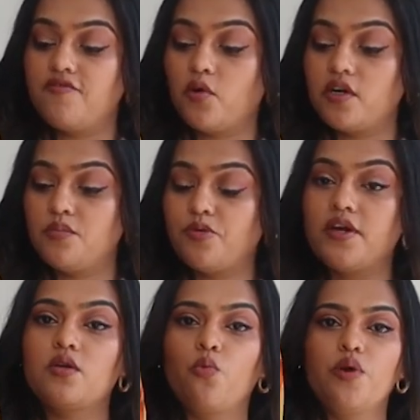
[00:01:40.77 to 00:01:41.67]
floral
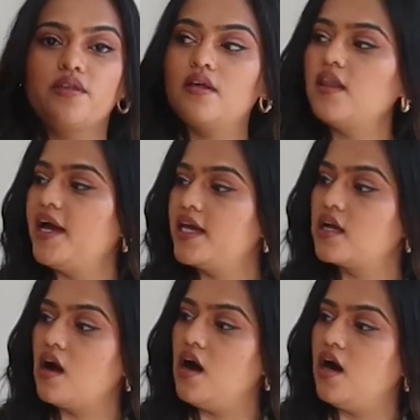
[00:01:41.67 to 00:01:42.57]
print with
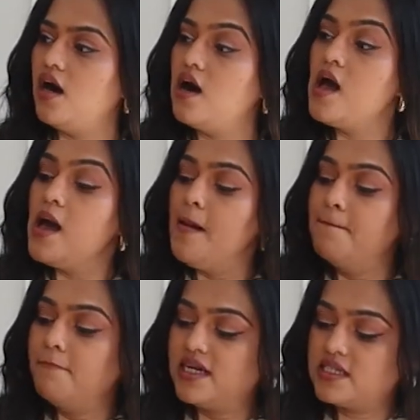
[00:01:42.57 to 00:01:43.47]
like a
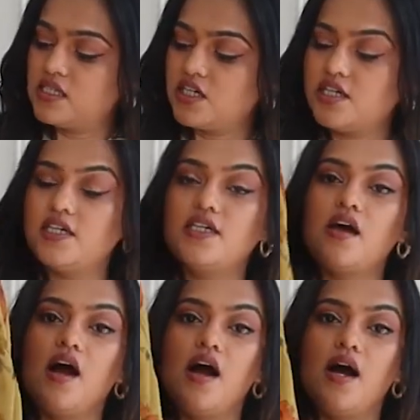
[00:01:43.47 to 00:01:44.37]

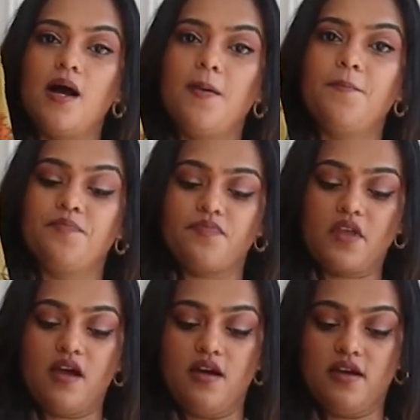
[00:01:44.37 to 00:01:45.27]
mustard um,
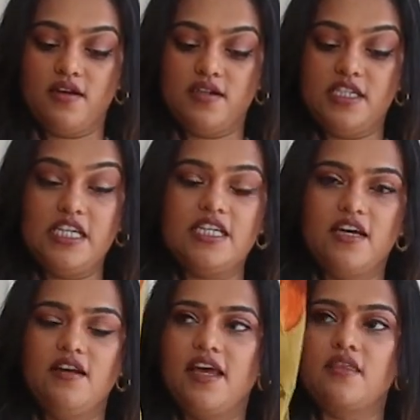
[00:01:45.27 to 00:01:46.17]
uh,
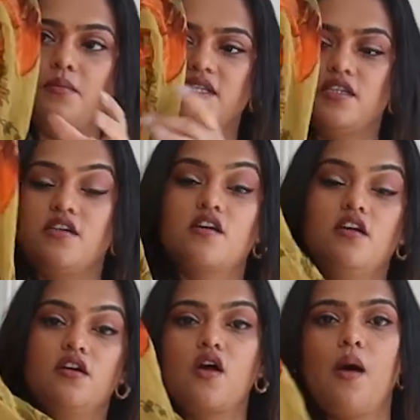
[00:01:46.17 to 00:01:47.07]
detail, like the mustard
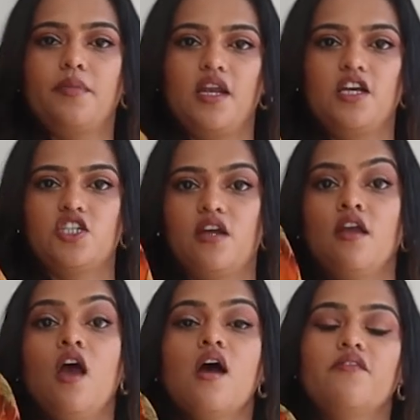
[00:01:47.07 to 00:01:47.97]
color
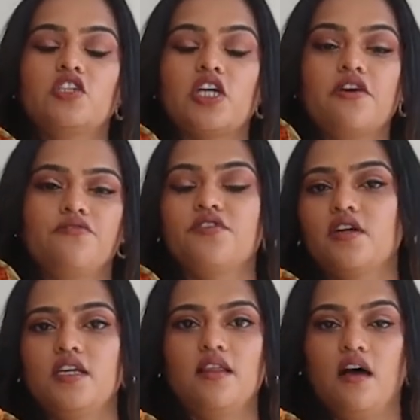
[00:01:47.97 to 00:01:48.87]
combination, which I
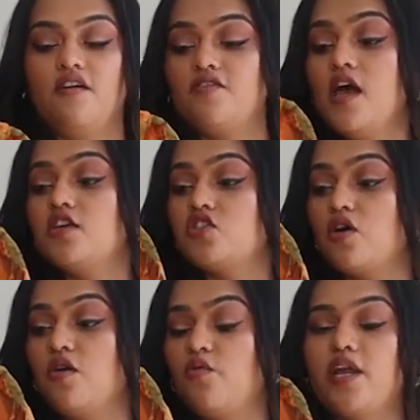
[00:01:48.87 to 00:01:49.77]
really love.
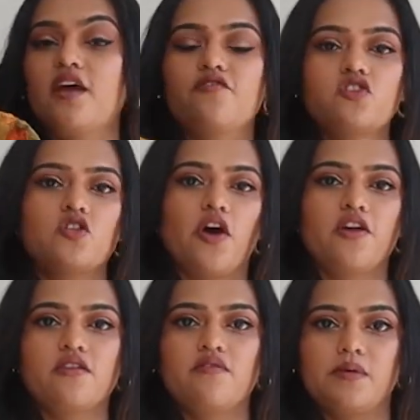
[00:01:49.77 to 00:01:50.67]
So when I first saw
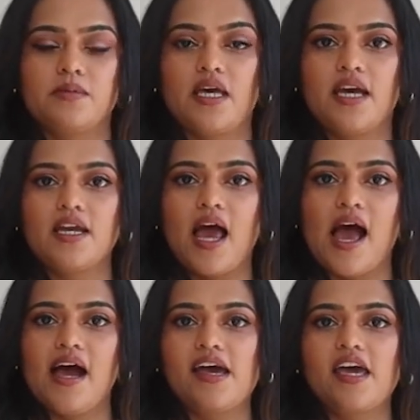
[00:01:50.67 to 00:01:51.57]
it on the website,
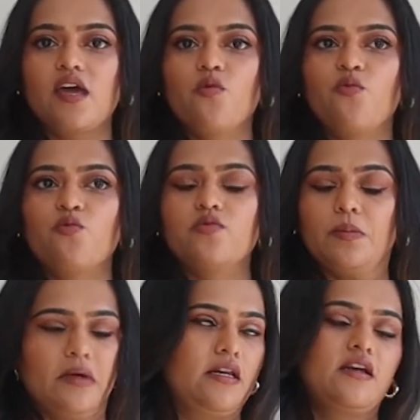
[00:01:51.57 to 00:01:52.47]
I
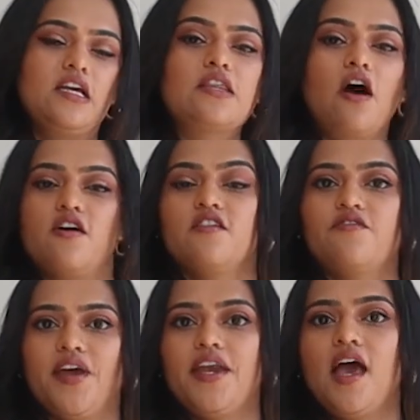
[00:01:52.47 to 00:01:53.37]
immediately thought
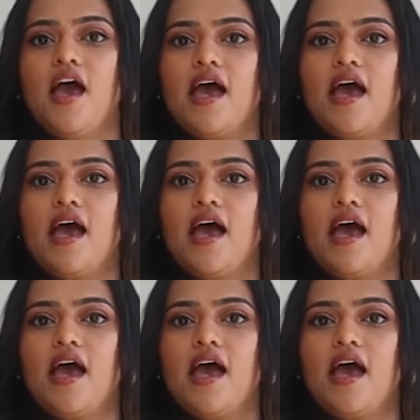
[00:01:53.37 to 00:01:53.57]
of it